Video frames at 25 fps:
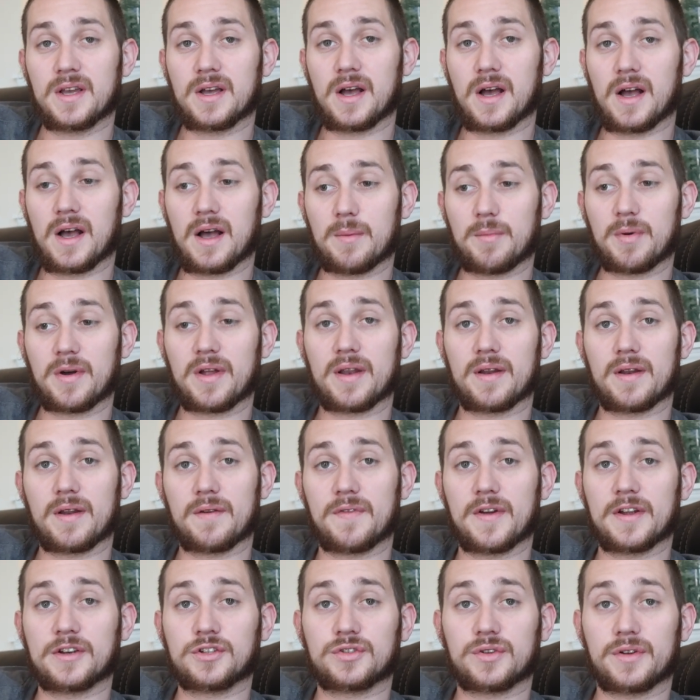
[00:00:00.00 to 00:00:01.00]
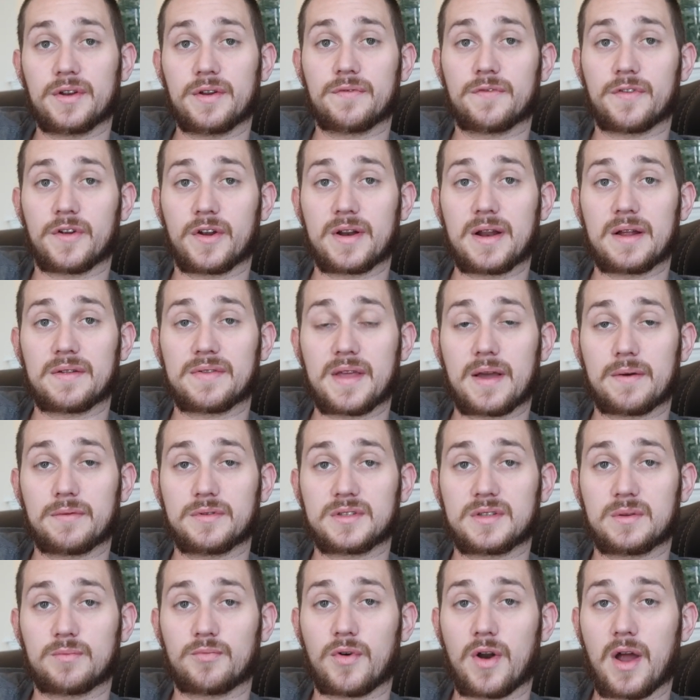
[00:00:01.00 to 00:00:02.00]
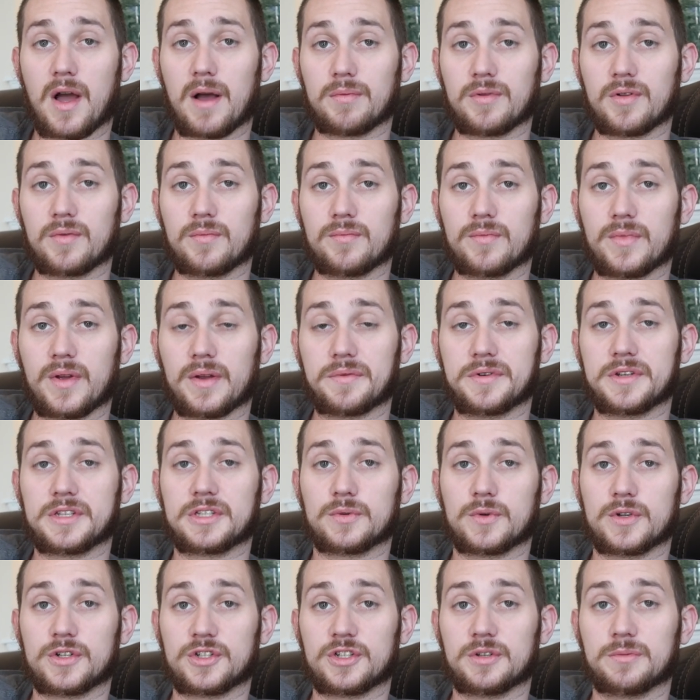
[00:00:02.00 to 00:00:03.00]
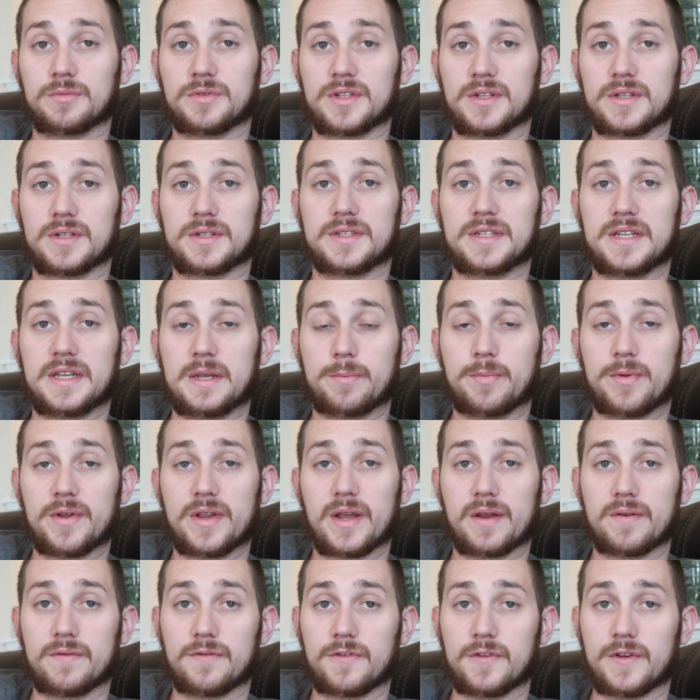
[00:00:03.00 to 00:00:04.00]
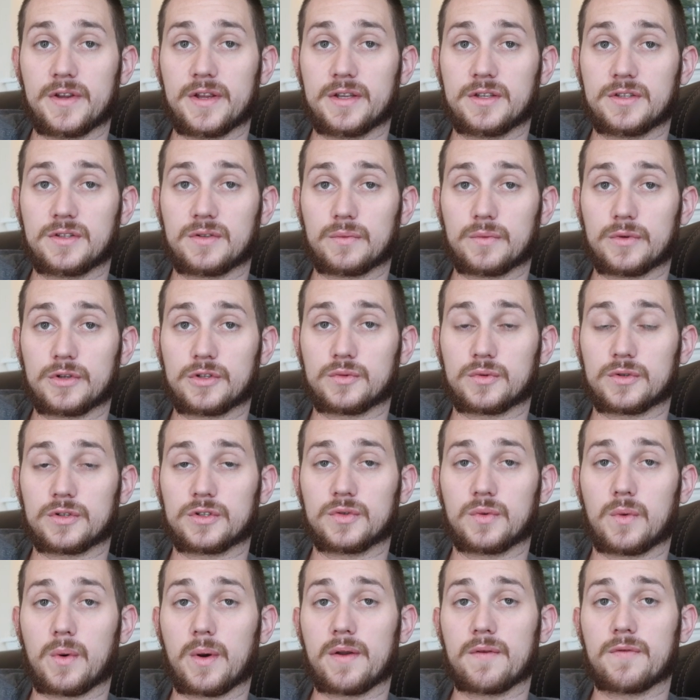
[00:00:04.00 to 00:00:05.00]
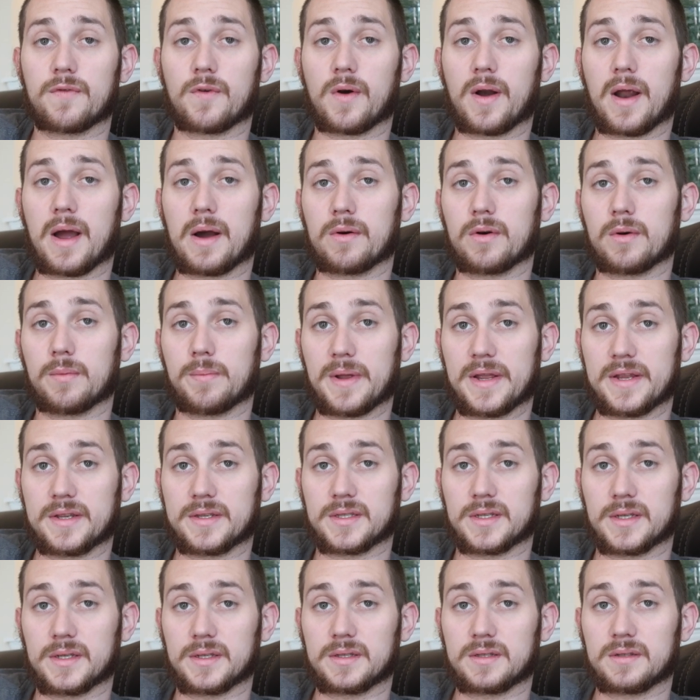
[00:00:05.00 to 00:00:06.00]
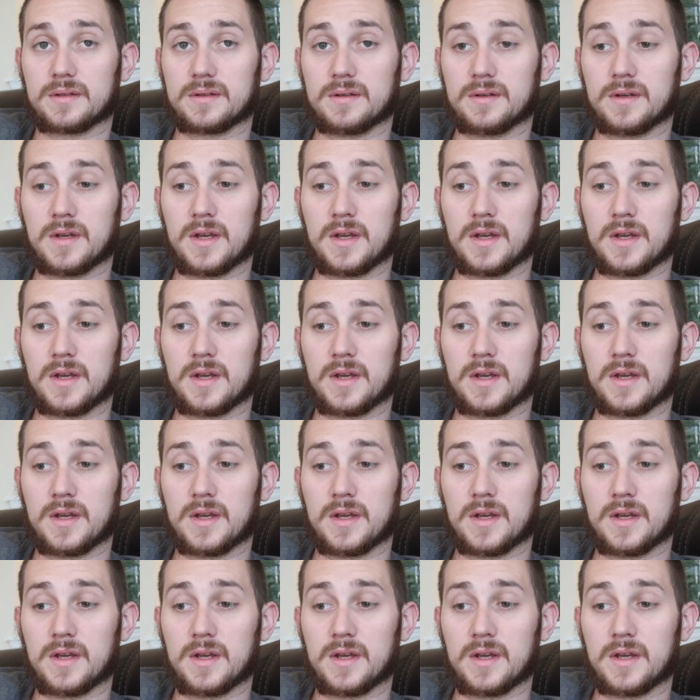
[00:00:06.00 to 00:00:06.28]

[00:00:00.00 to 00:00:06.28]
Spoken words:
but eventually we figured out that was the problem, and we switched him to TPN feeds, which were 24-hour basis.